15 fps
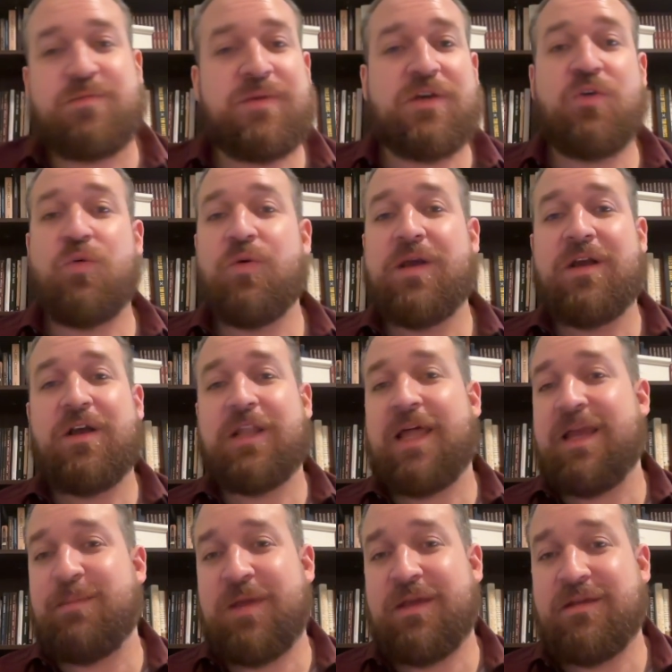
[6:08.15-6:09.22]
be
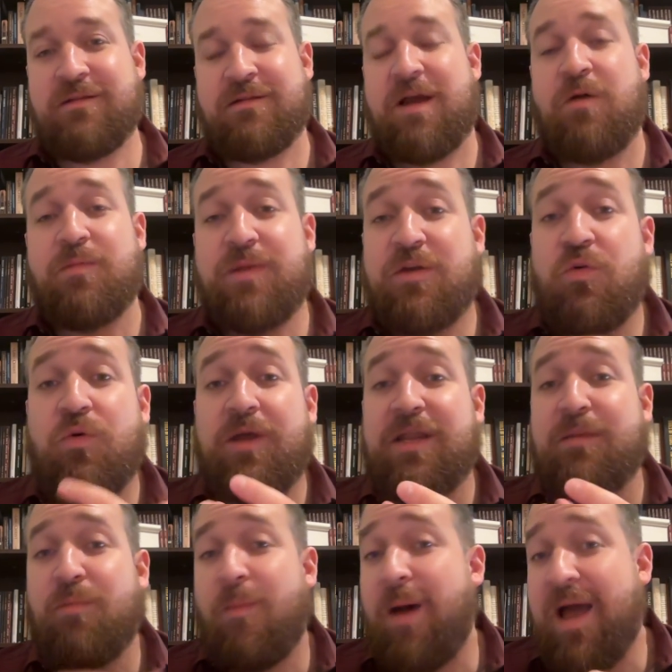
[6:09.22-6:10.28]
quitting
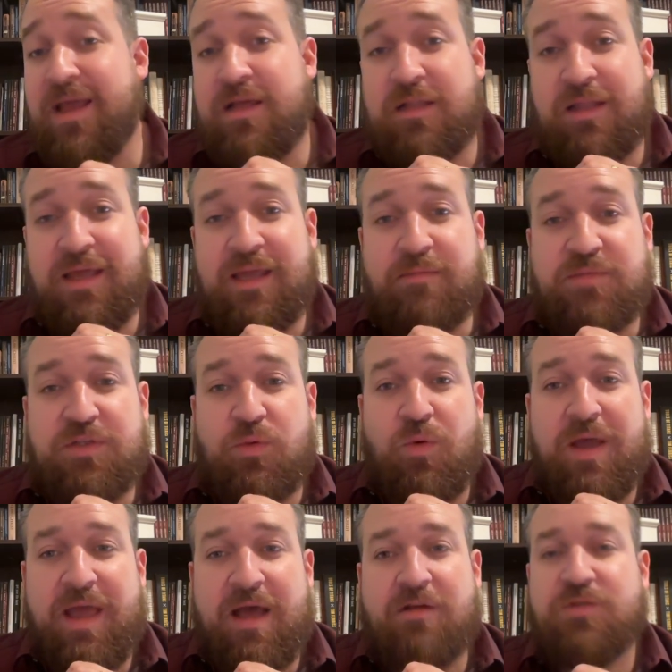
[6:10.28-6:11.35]
my claim to the
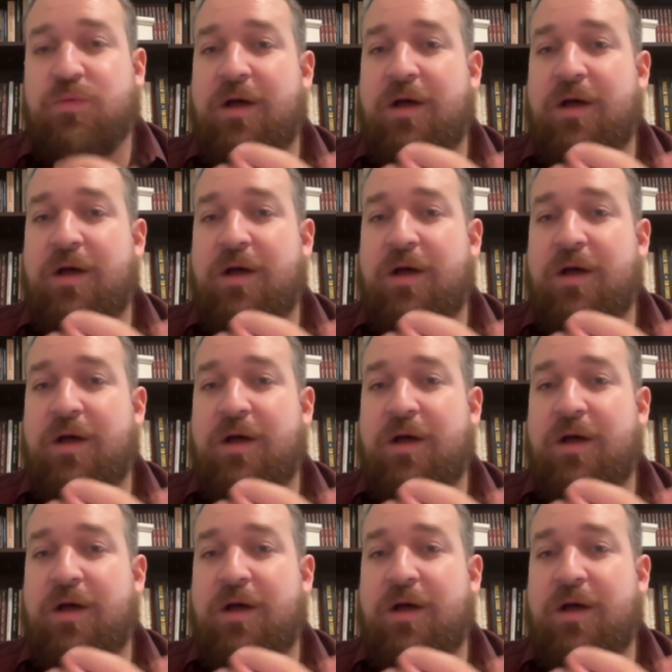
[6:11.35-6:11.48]
White House.